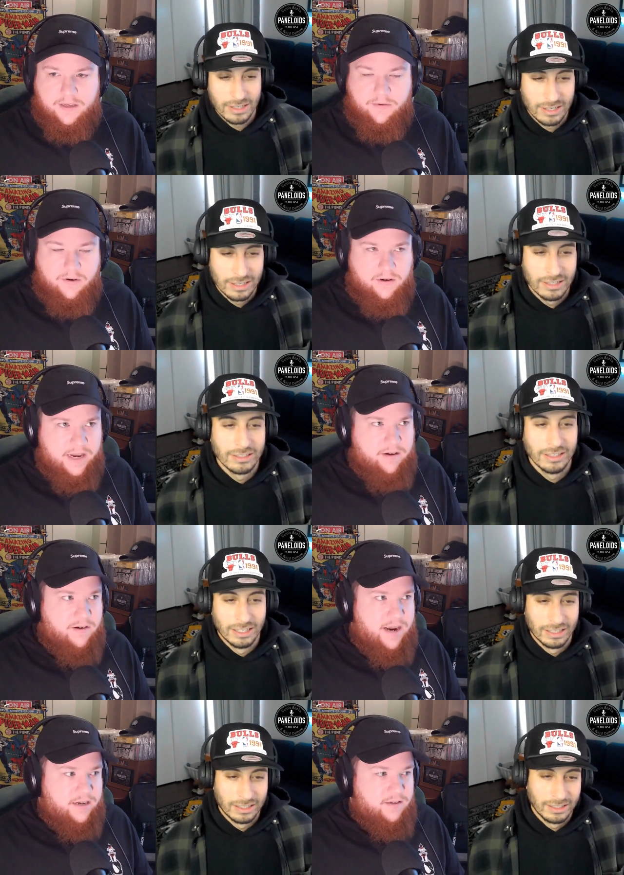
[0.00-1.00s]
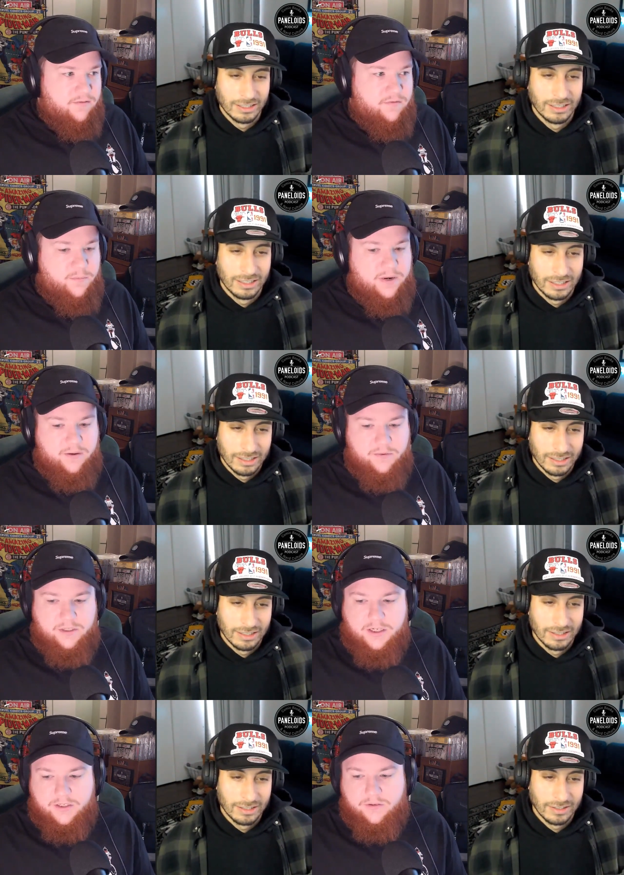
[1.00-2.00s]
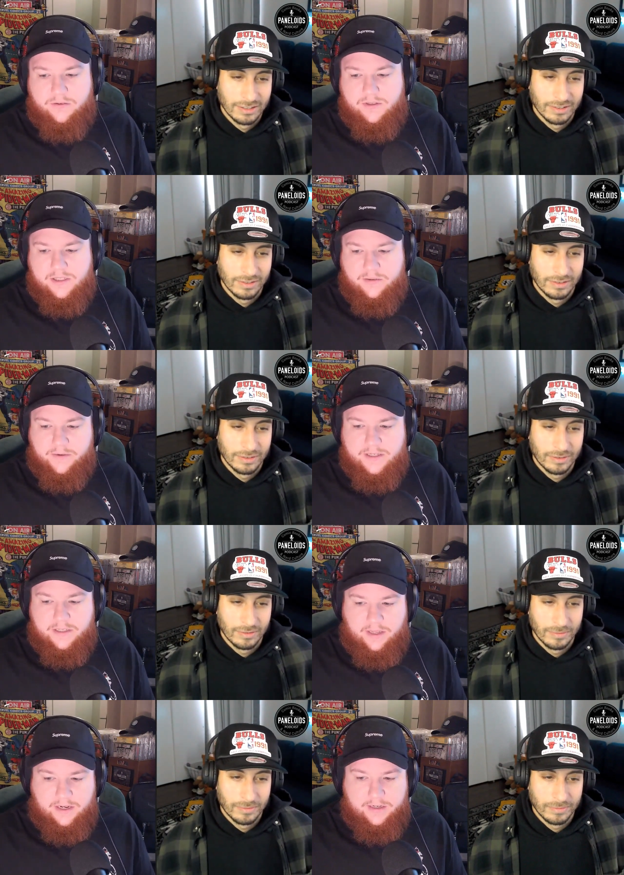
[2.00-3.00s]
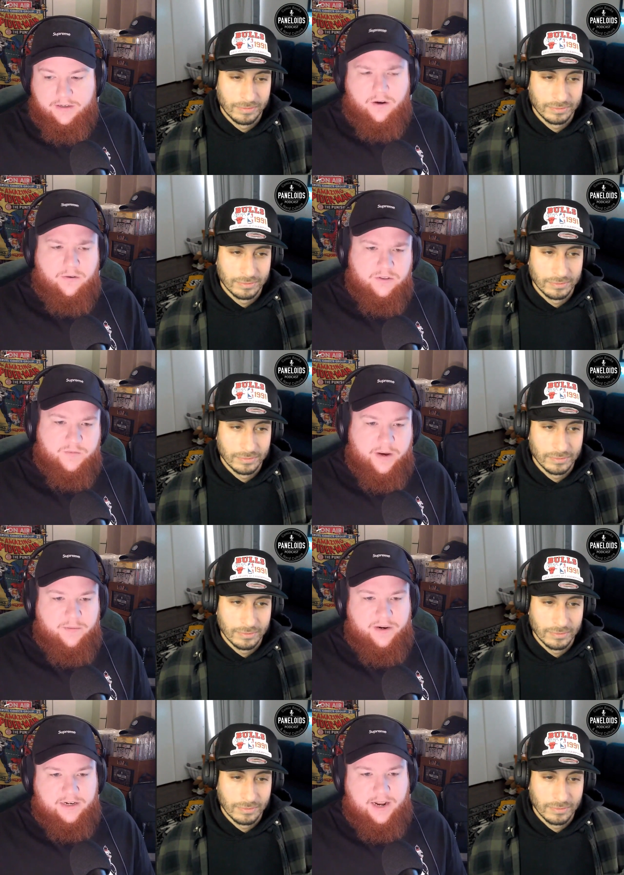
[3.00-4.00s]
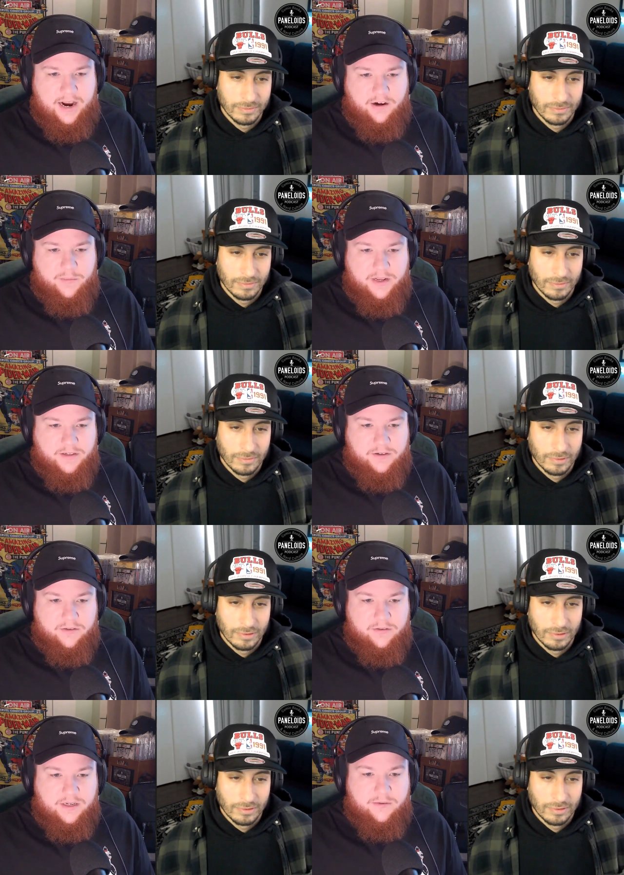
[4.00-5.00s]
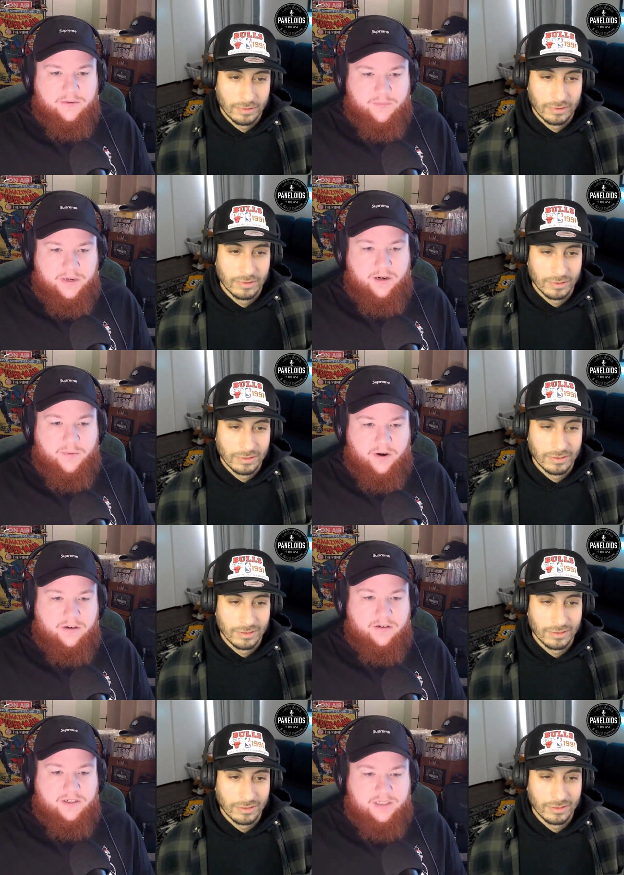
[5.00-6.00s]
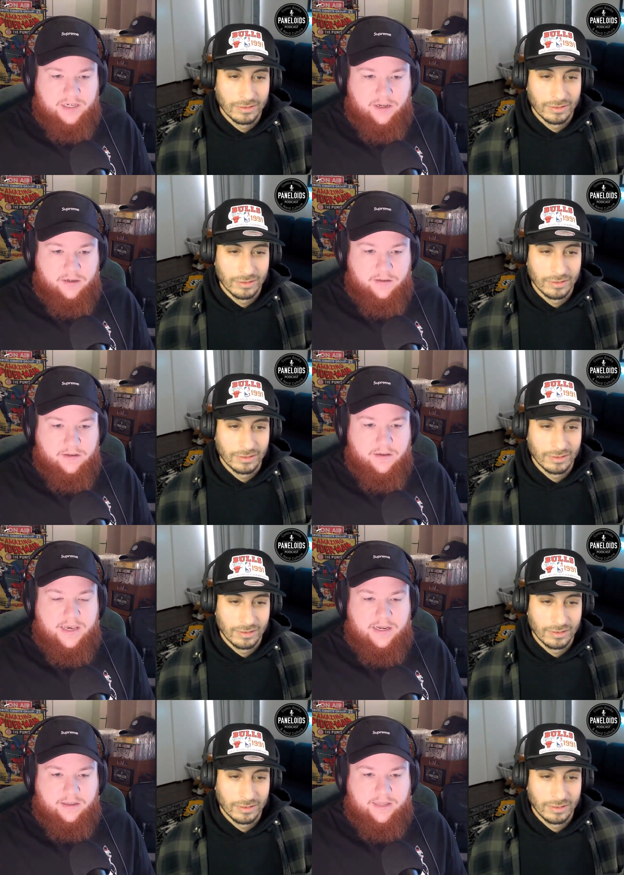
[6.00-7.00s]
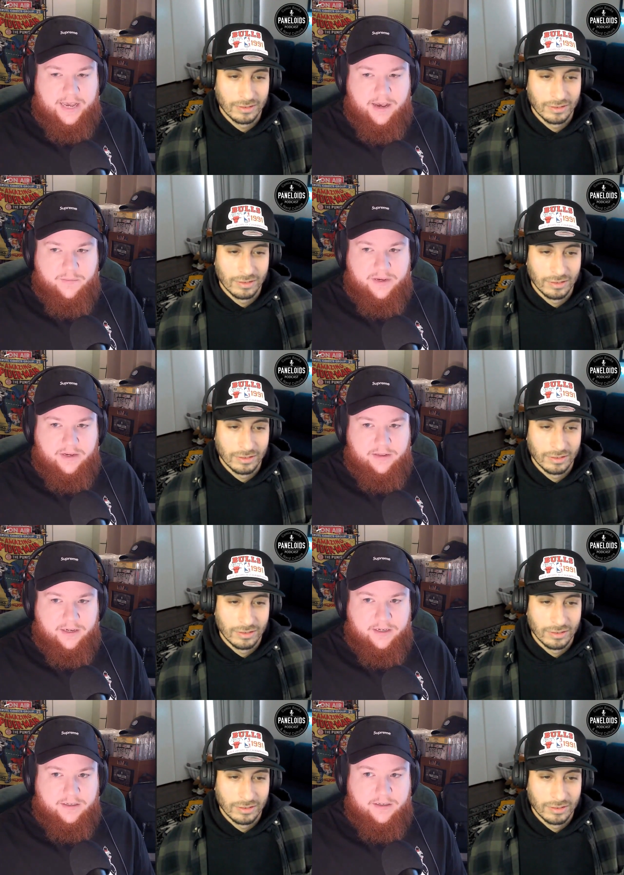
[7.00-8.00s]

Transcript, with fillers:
Speaker 1: they were all yeah. counteractive, but it was just cool because it wasn't like, oh, Spider Man got an Iron Man suit. It was Peter Parker sitting in a lab being like